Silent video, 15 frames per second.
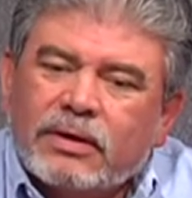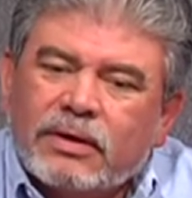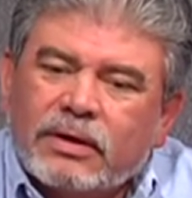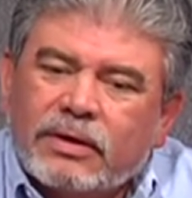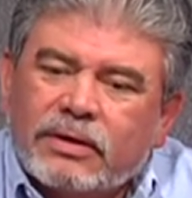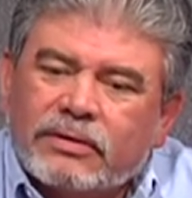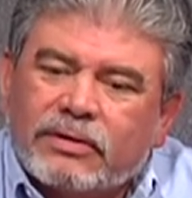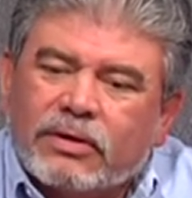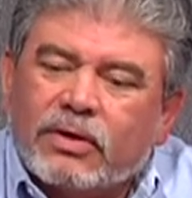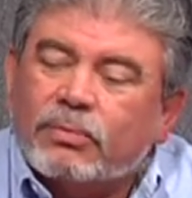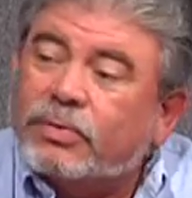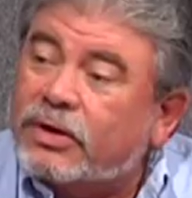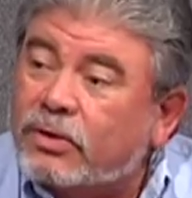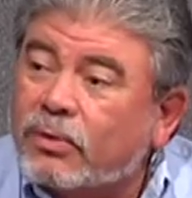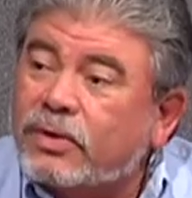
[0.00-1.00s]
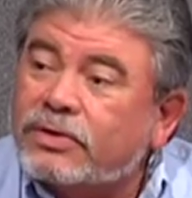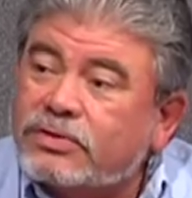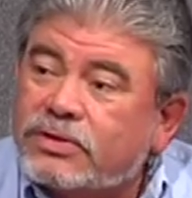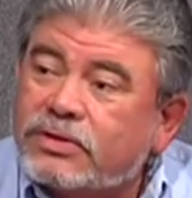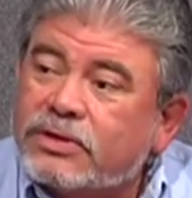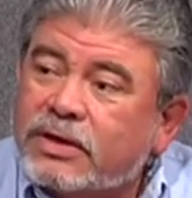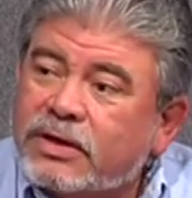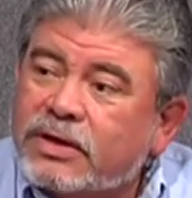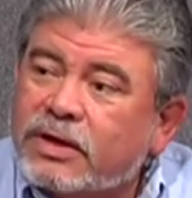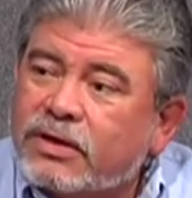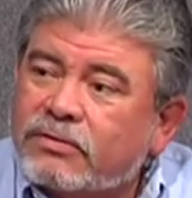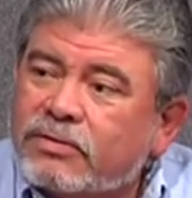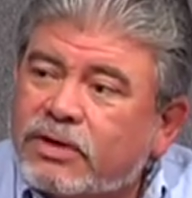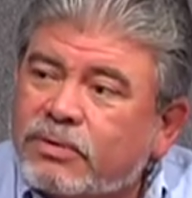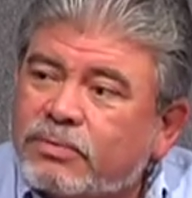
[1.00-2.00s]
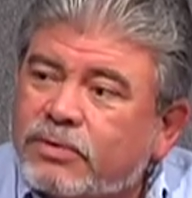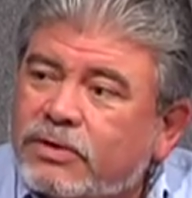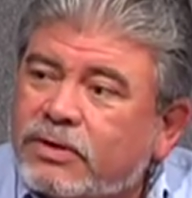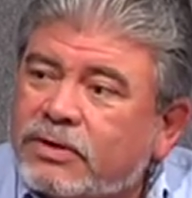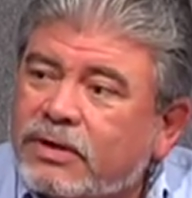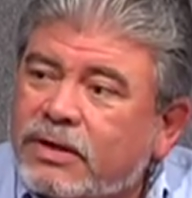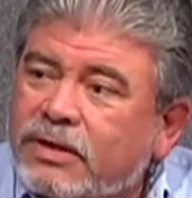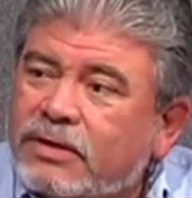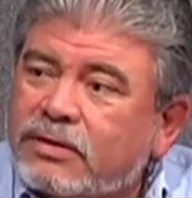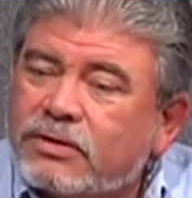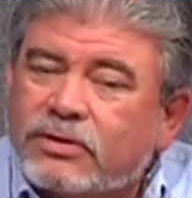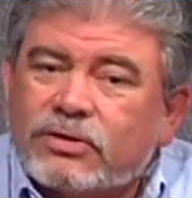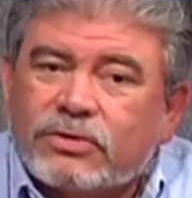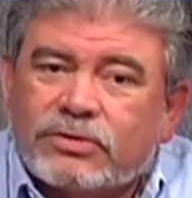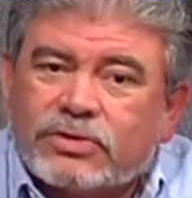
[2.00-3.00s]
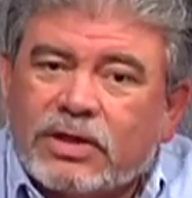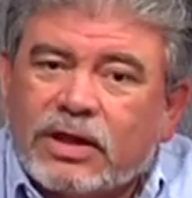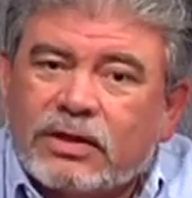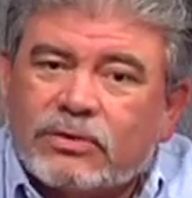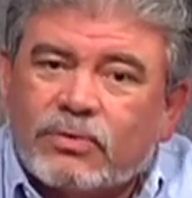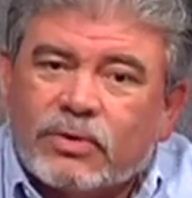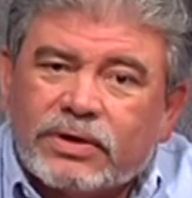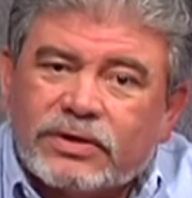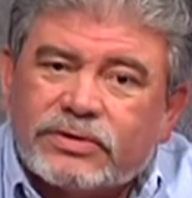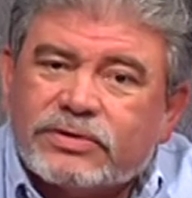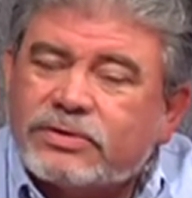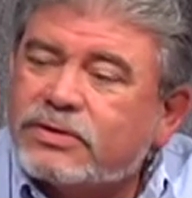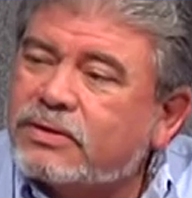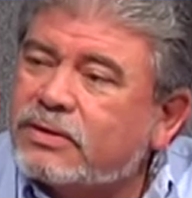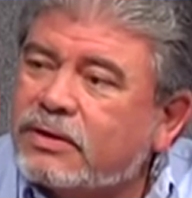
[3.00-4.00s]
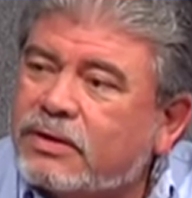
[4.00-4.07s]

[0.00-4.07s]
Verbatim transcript: there are better ways to take care of that, putting that into your solid waste